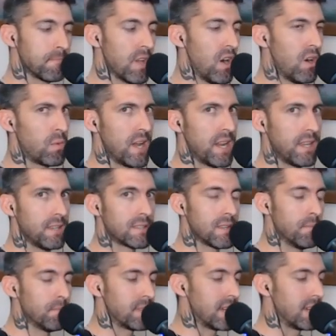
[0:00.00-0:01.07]
Already
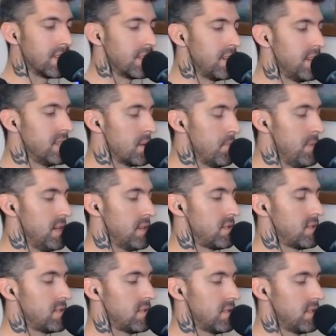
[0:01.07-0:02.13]
something is
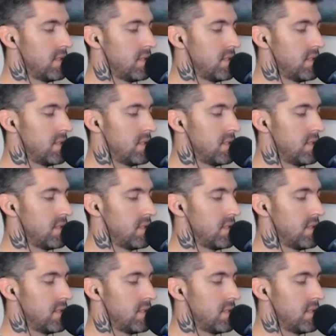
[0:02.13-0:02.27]
amiss.